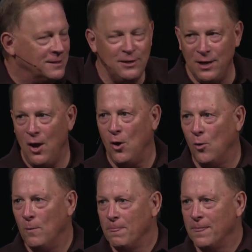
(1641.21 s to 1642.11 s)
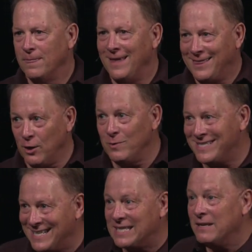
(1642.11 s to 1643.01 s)
to know that there
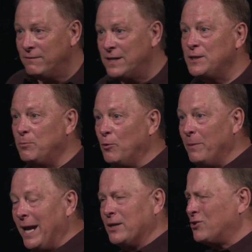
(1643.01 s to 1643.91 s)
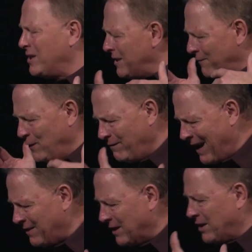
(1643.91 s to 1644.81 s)
was this invisible man. Trust, if you
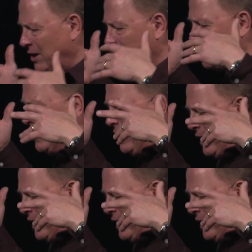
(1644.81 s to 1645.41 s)
live out in the country